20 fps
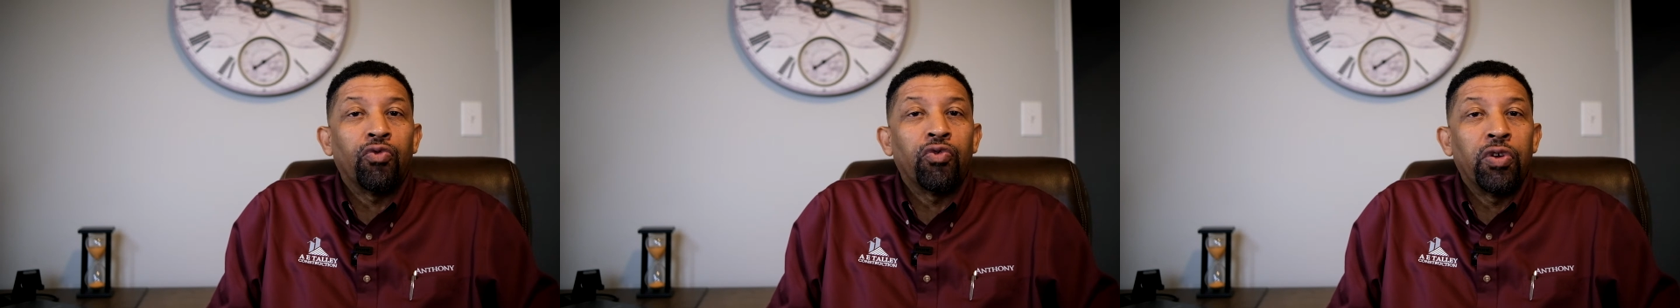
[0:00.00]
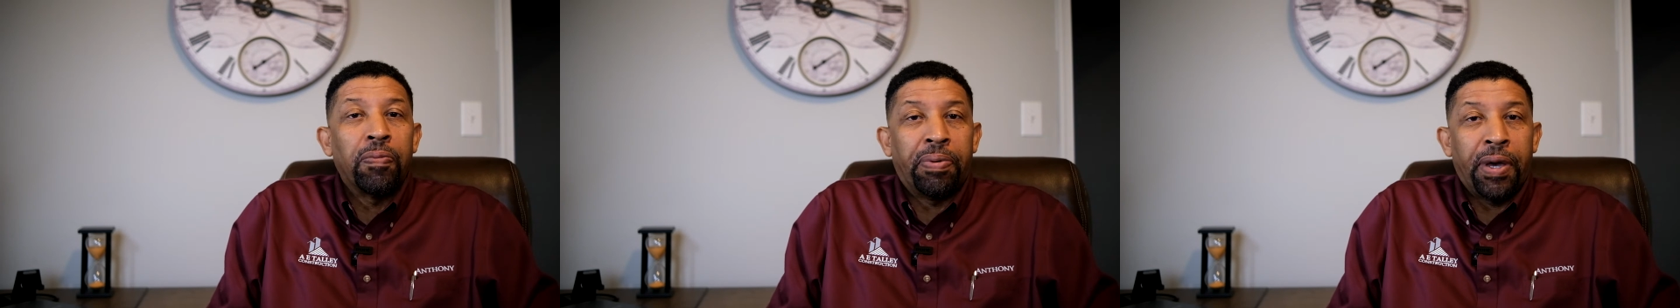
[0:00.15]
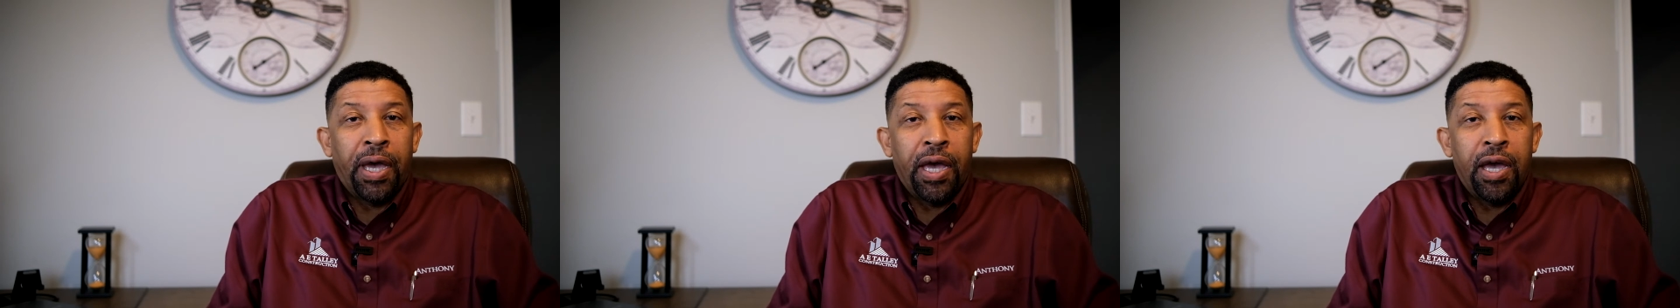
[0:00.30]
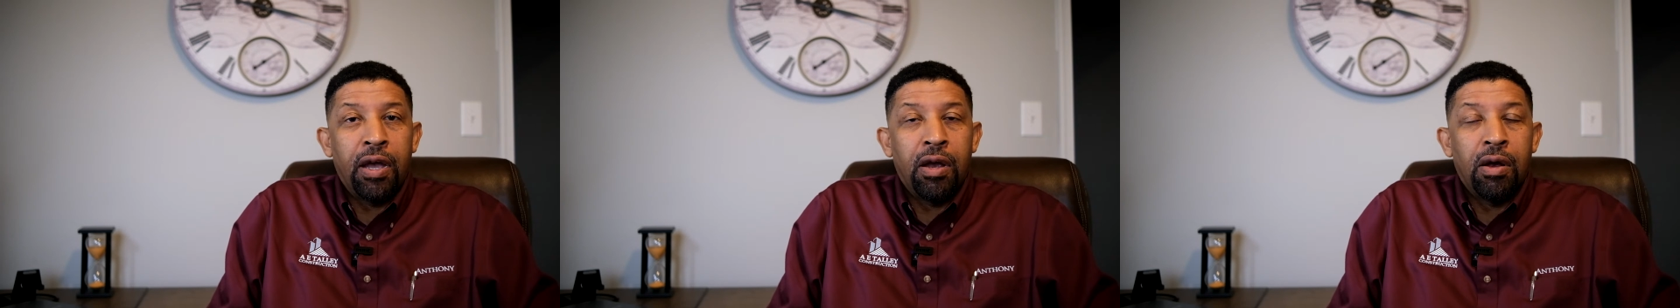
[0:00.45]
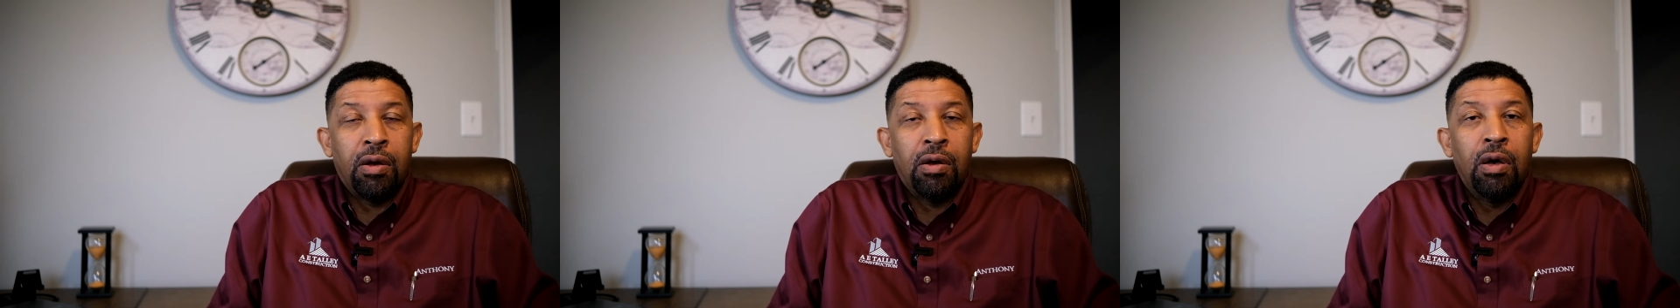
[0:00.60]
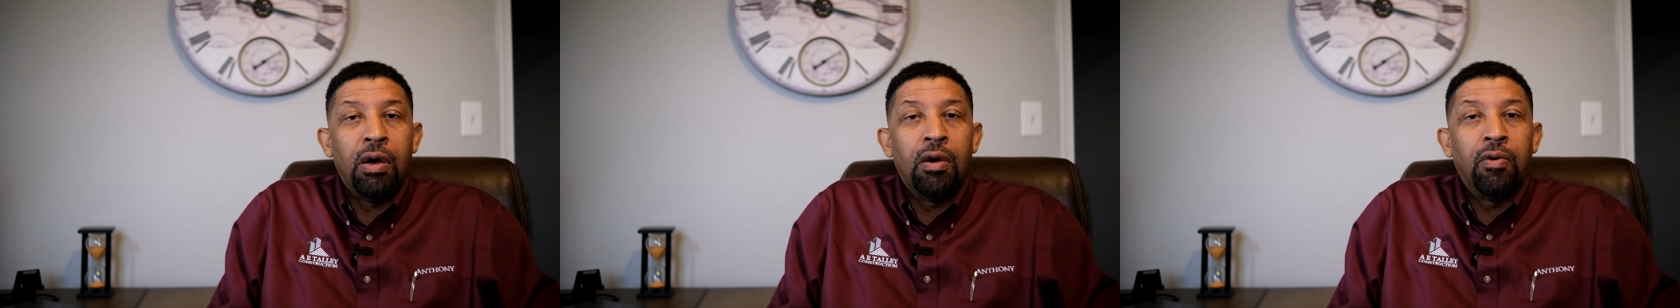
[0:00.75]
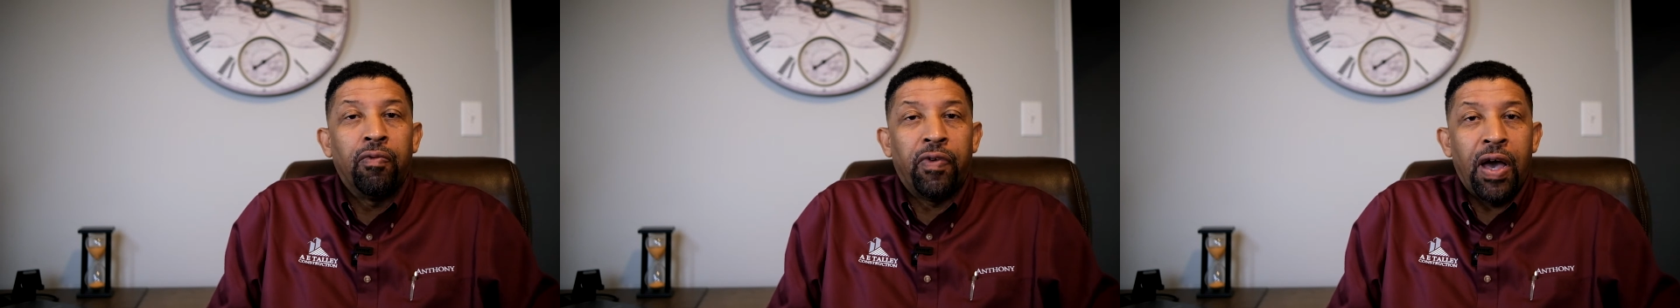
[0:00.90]
repair
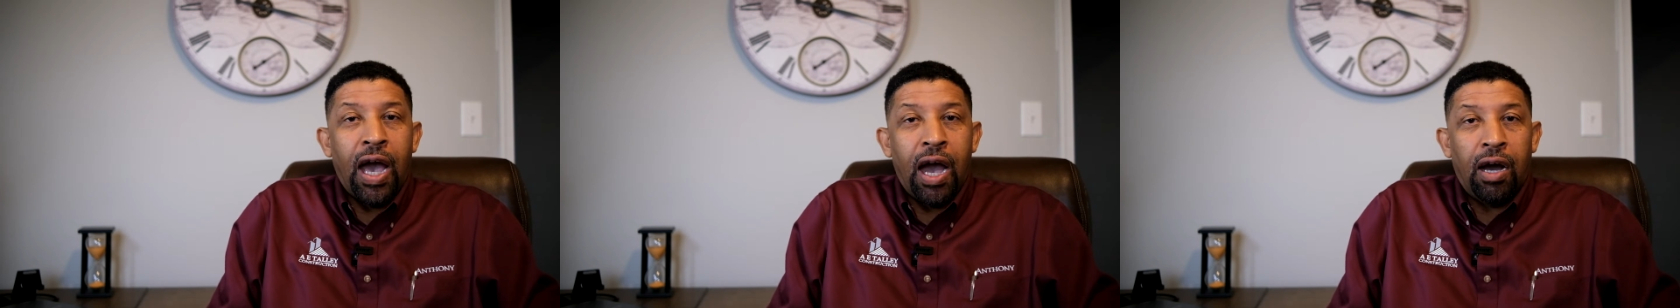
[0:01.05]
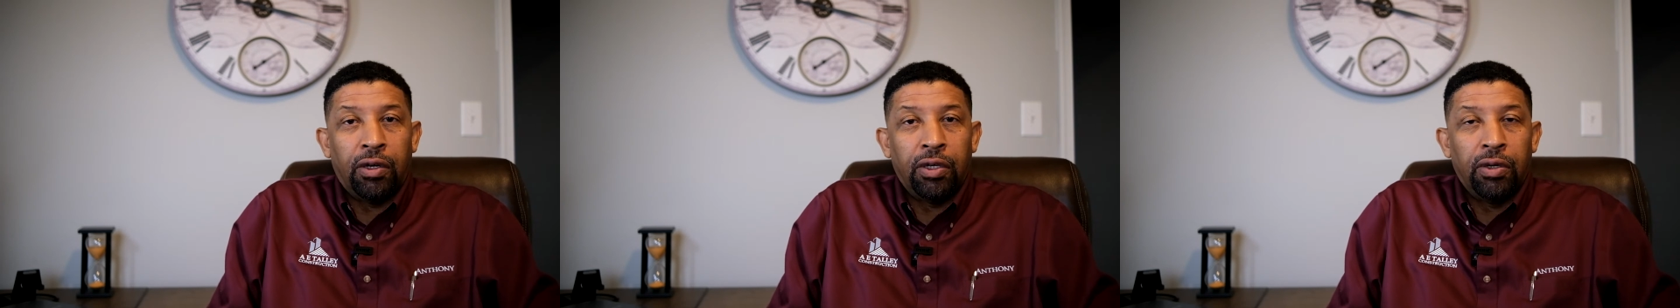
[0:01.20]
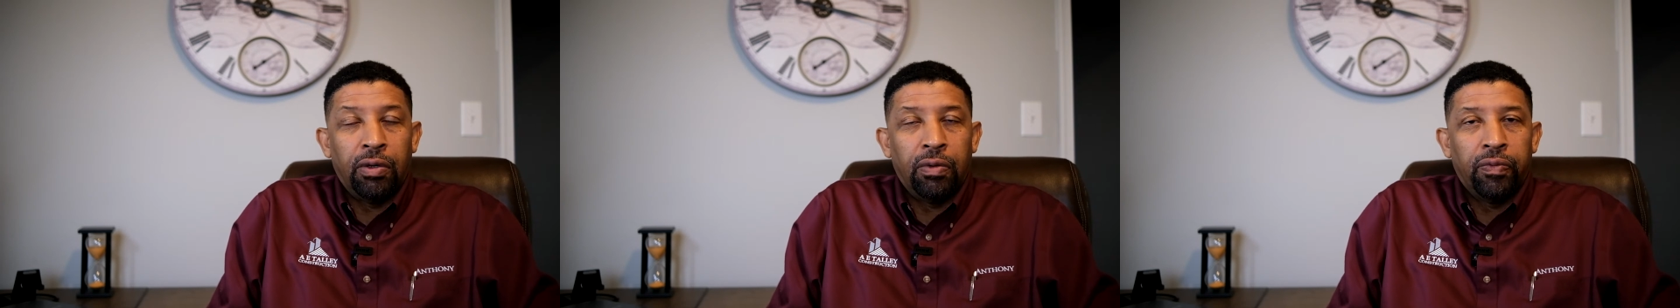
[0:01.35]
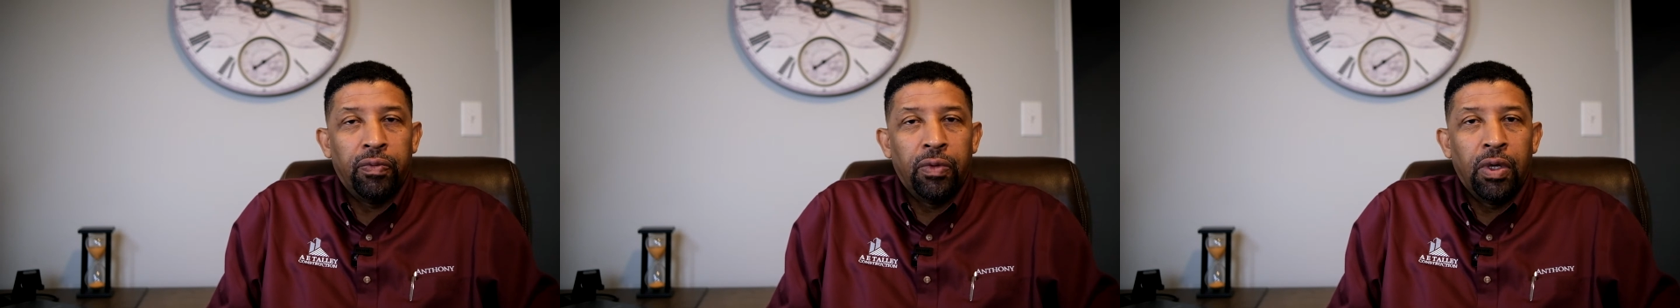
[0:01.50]
value.